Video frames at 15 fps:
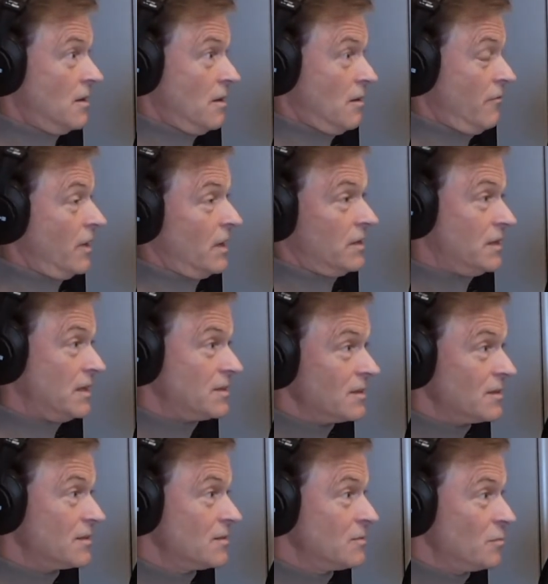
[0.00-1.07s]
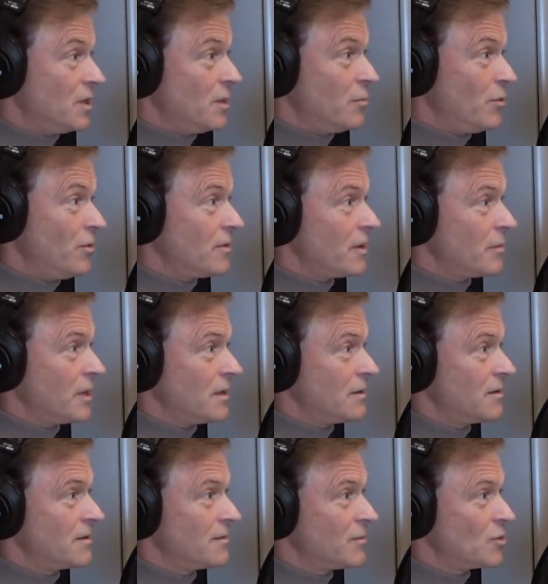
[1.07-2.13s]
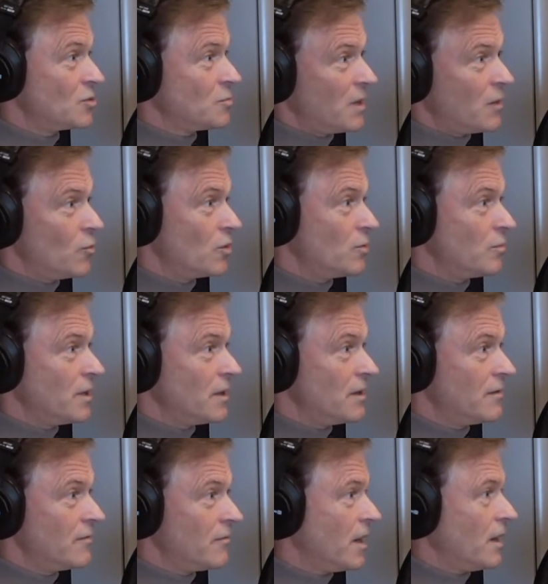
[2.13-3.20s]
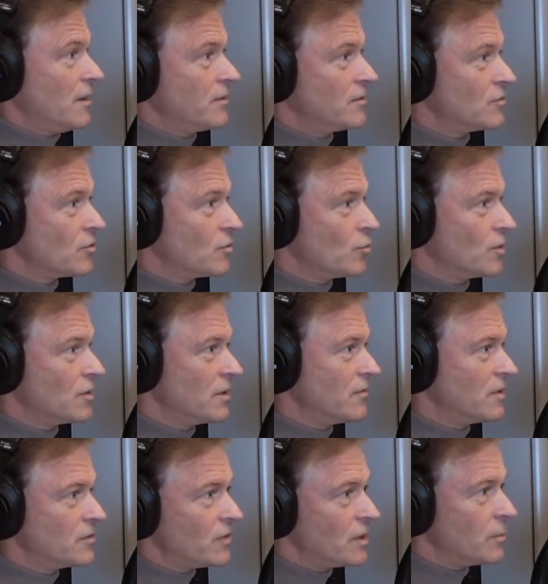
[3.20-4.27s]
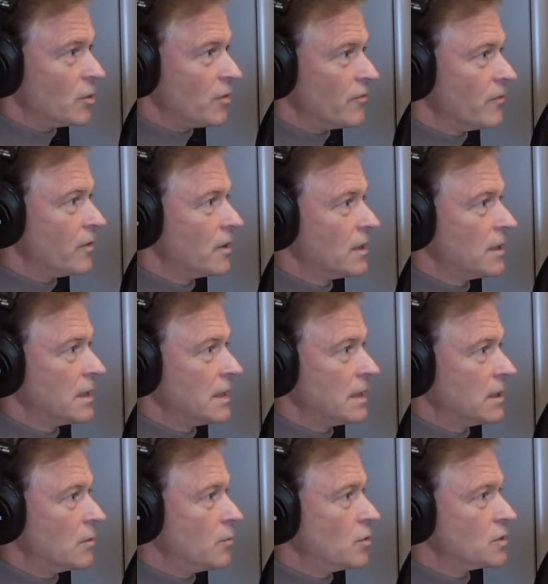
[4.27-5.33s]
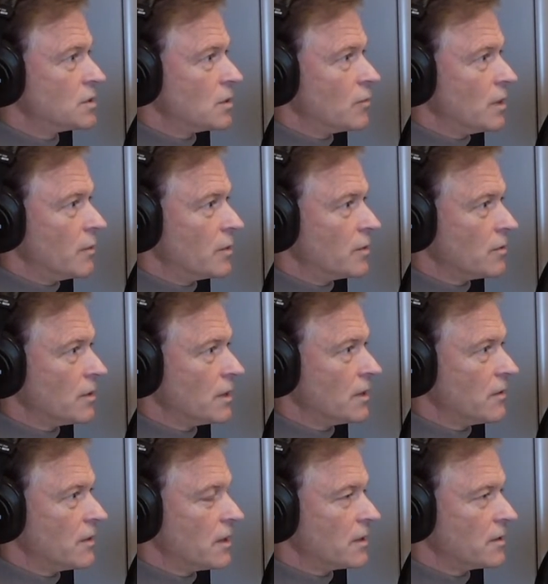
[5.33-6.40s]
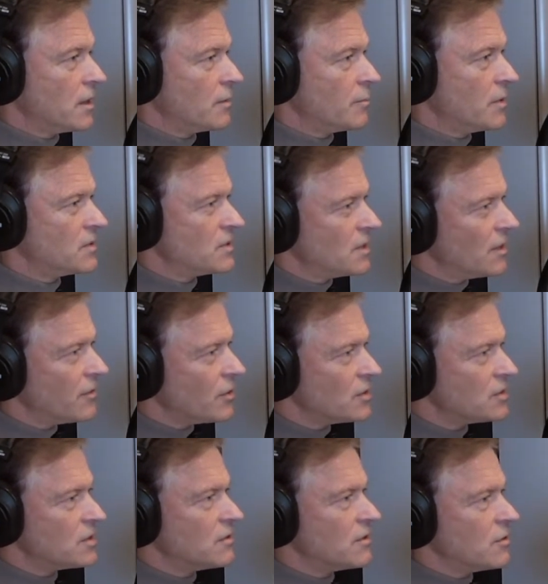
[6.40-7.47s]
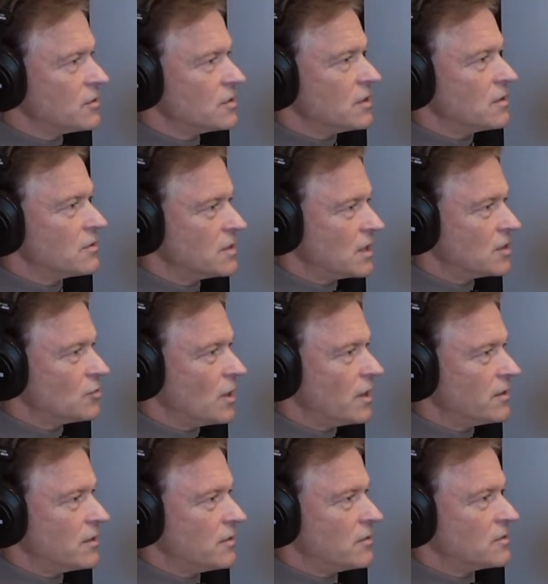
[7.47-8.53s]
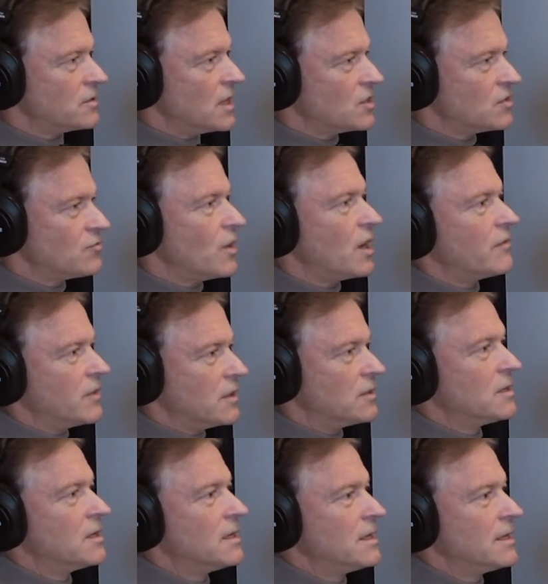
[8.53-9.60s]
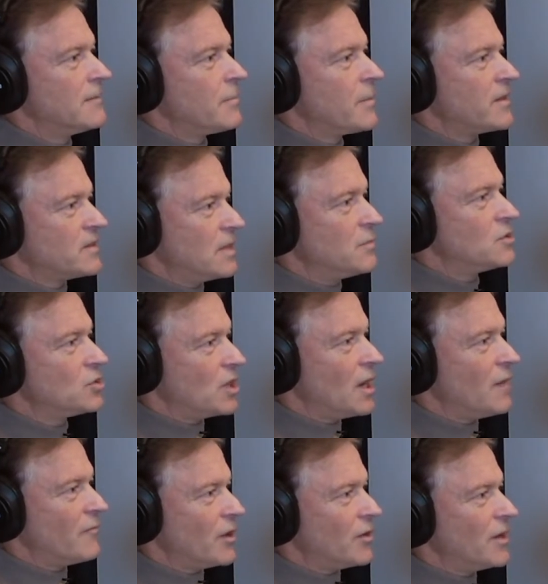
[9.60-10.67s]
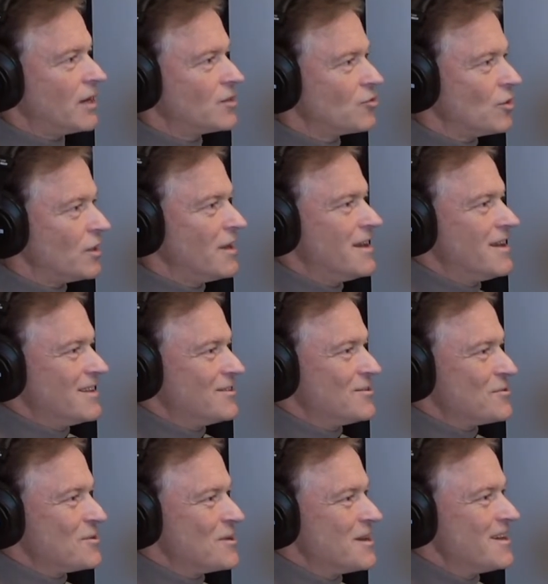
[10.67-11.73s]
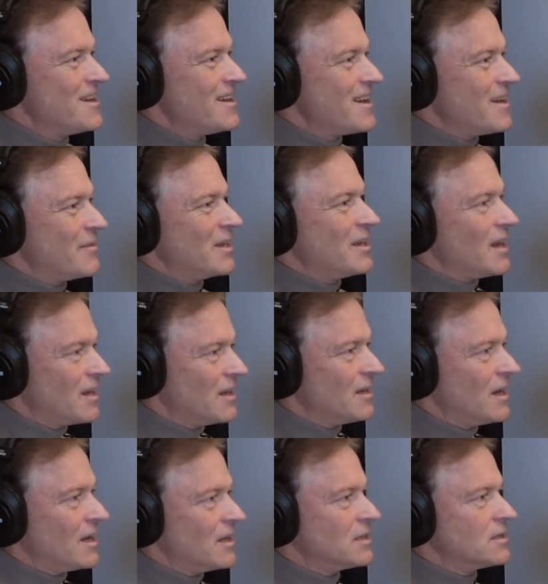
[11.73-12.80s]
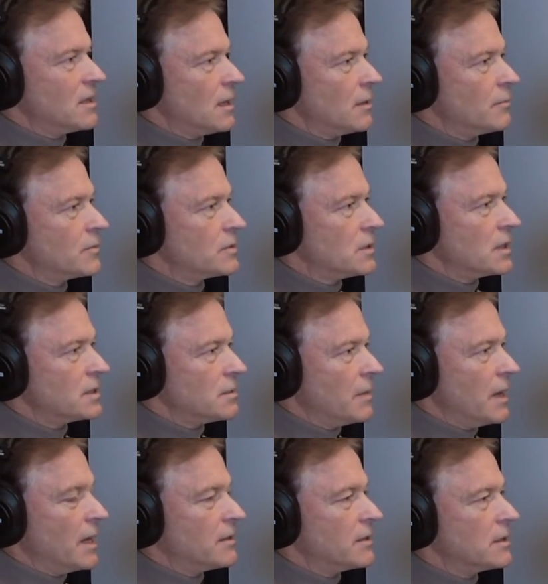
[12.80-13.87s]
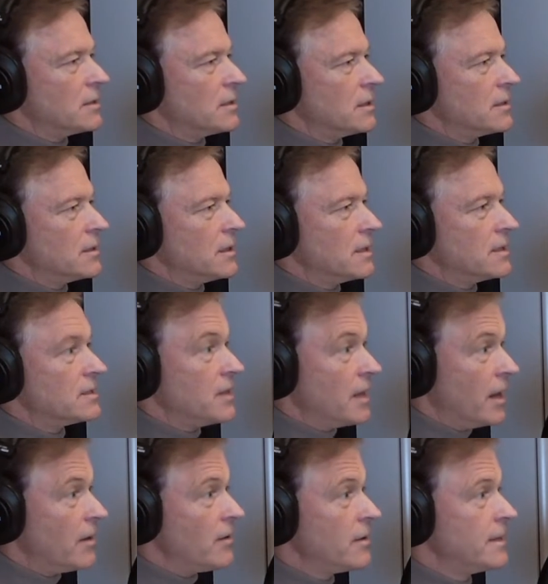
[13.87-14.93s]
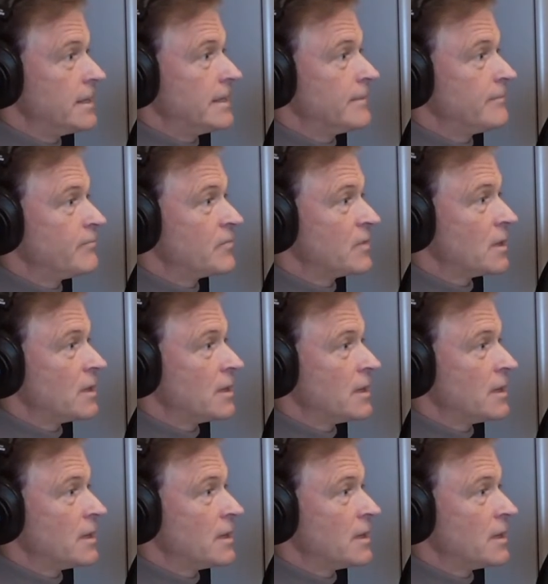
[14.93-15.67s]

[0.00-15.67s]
fairly decent people. I mean, most men wouldn't be violent or wouldn't even dream of abusing women or anything like that. But still, there is a sexuality, the sex drive that seems to come very naturally to. I mean, I can tell as a man that it is there, and